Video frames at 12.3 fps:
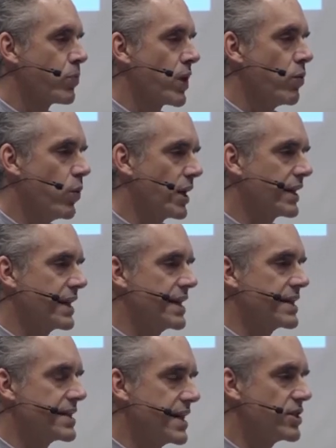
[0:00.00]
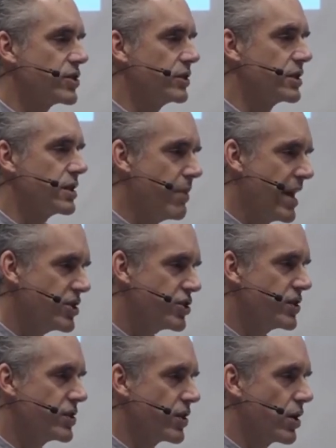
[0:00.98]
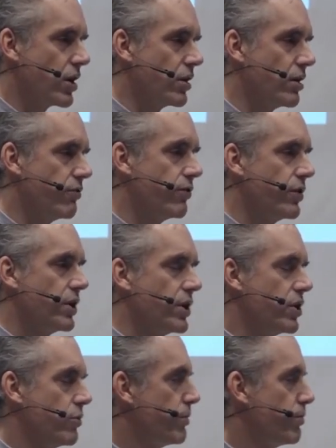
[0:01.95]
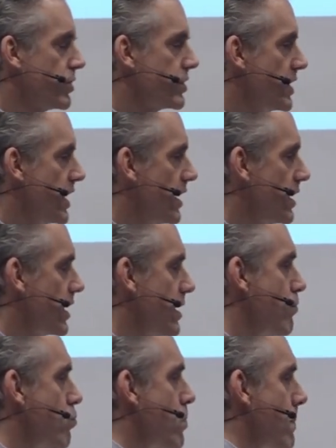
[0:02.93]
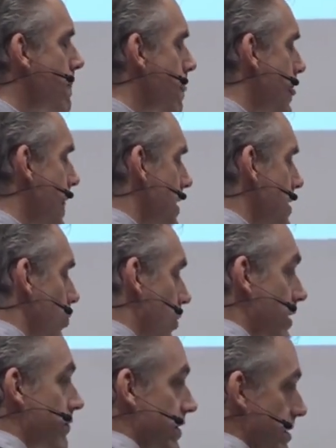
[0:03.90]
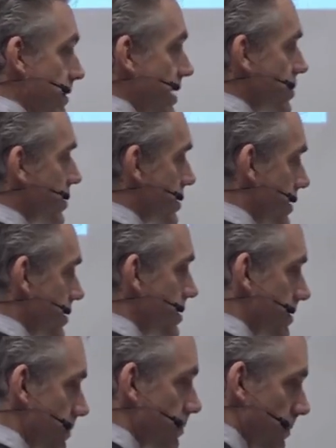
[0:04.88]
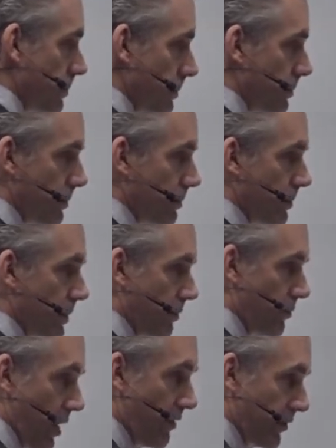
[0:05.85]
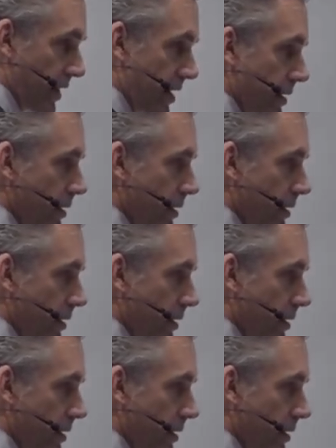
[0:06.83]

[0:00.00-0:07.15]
what the essential dimensions are of human personality. One of the dimensions is roughly